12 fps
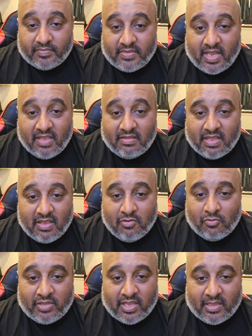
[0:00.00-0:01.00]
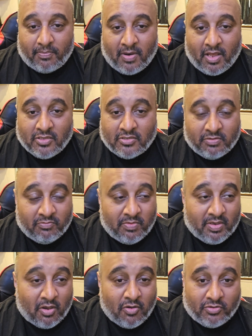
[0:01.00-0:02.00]
they they all take the plunge, and
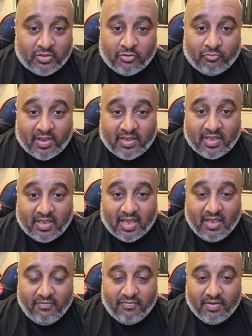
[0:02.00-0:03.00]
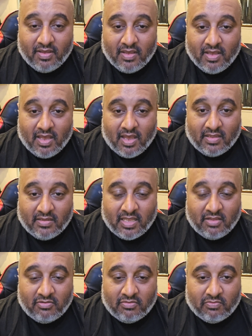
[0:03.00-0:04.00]
we go into the Dragon Cave, and
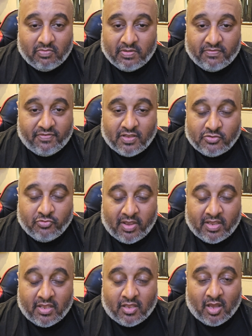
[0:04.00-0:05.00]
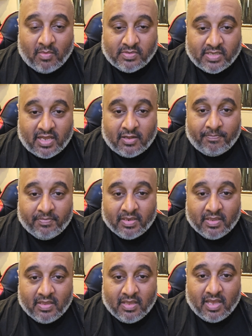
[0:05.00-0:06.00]
then the first dragon comes out,
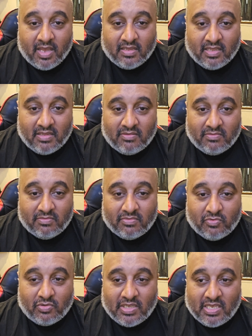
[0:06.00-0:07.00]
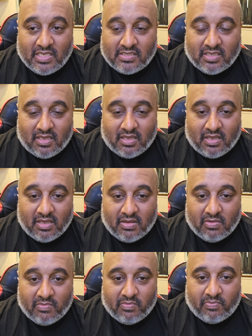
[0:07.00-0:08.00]
and then all these
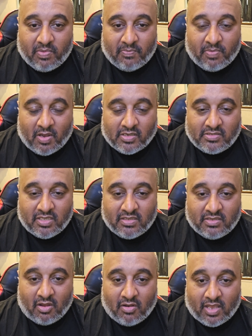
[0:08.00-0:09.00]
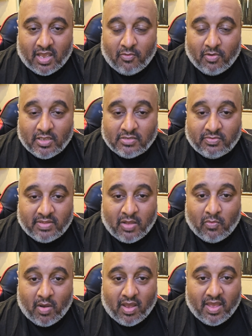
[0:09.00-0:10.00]
uh, bastard Targaryens with
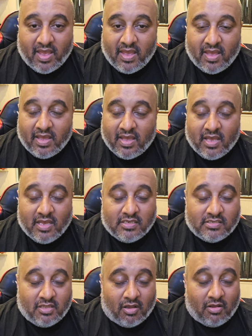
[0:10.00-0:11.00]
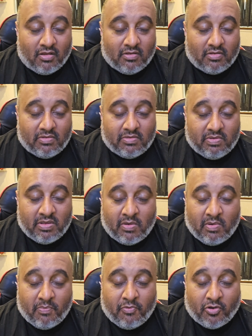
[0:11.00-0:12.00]
their white hair start you
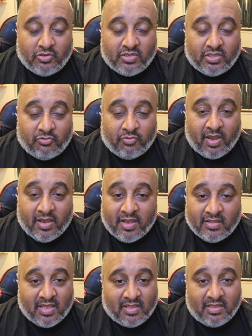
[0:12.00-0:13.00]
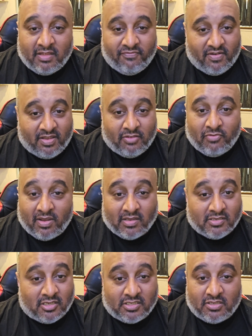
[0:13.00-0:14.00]
know approaching the dragon, and then the fucking
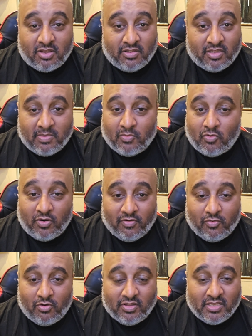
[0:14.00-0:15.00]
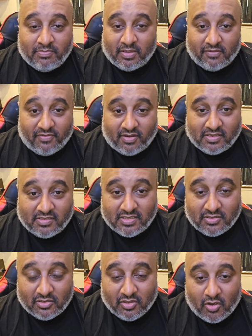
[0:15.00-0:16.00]
dragon starts turning them all all of these motherfuckers
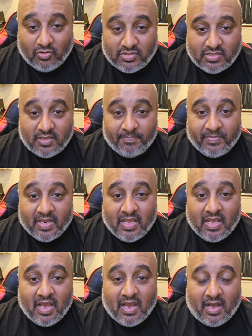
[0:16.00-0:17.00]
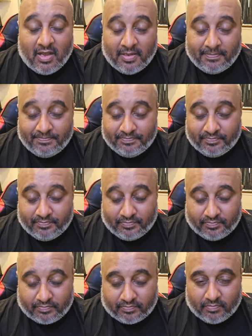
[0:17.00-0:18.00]
into toast. Um,
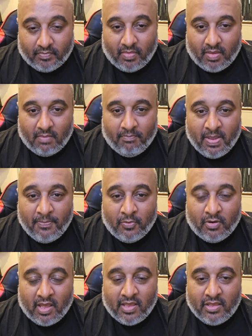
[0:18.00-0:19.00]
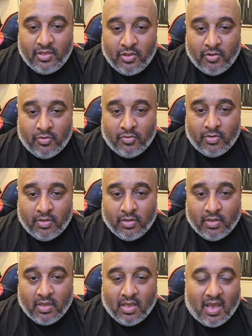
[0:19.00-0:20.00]
people like Hugh.
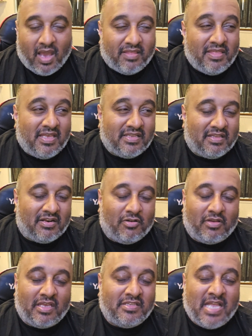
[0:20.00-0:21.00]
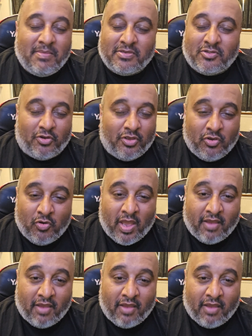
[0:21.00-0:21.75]
I think he, look, his name is not Hugh